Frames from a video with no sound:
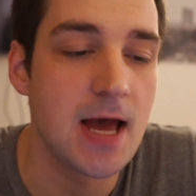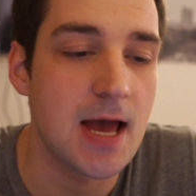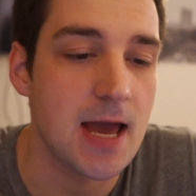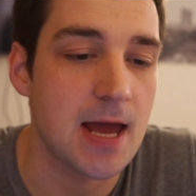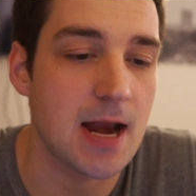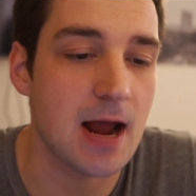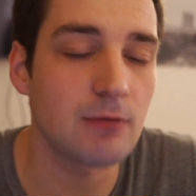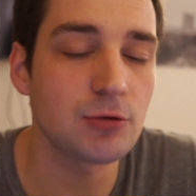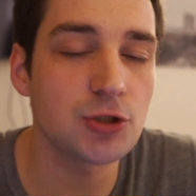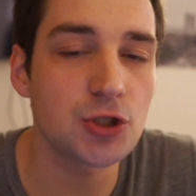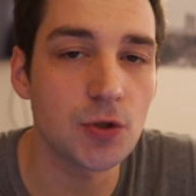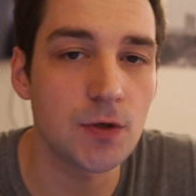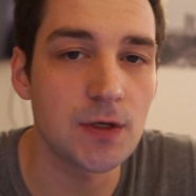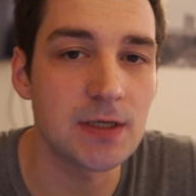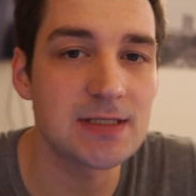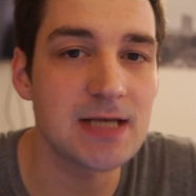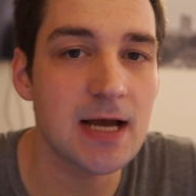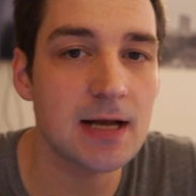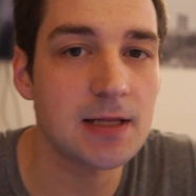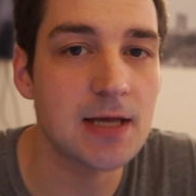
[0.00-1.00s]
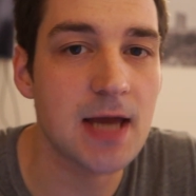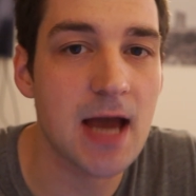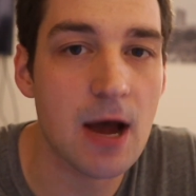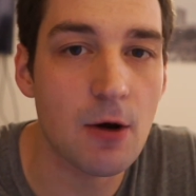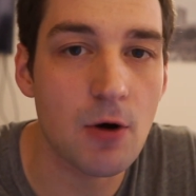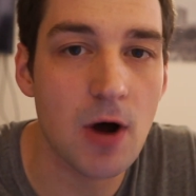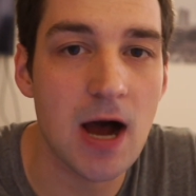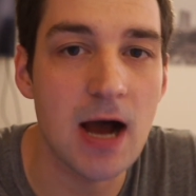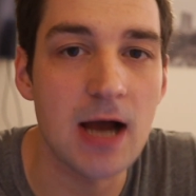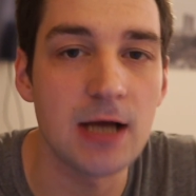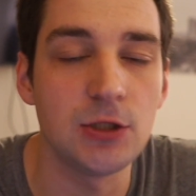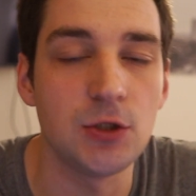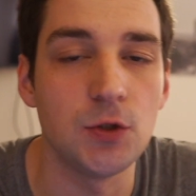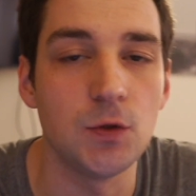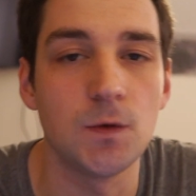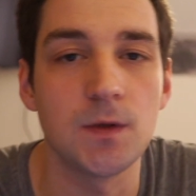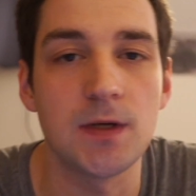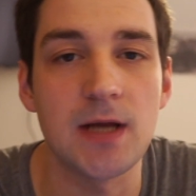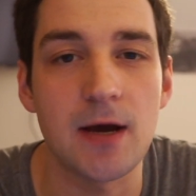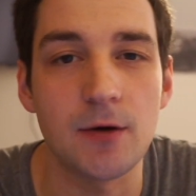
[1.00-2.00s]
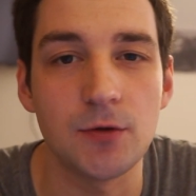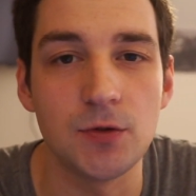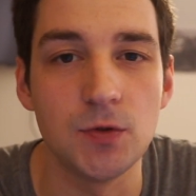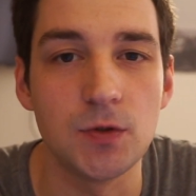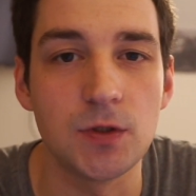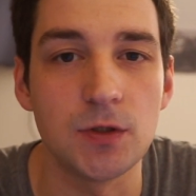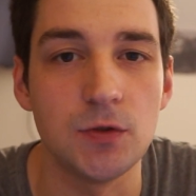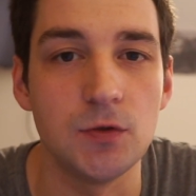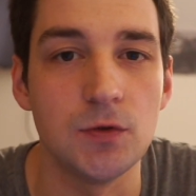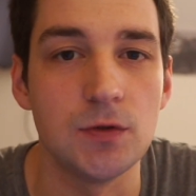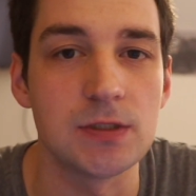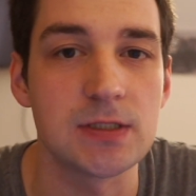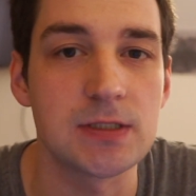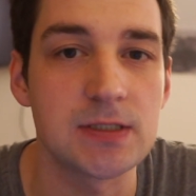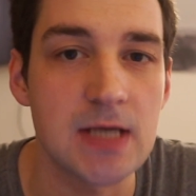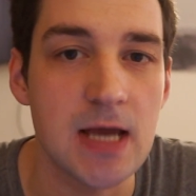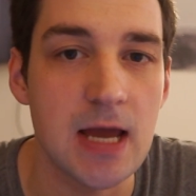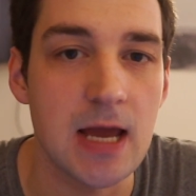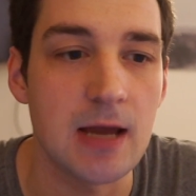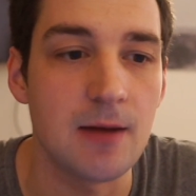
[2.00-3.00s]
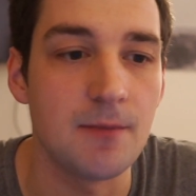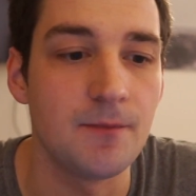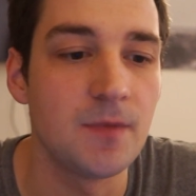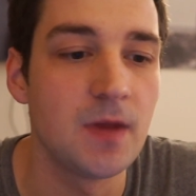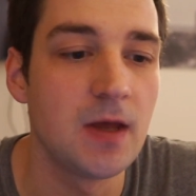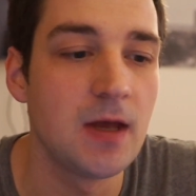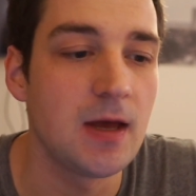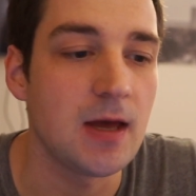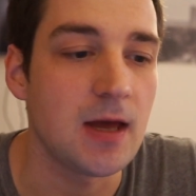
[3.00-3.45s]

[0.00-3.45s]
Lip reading: And I will show you exactly how I do it and how you can do the same.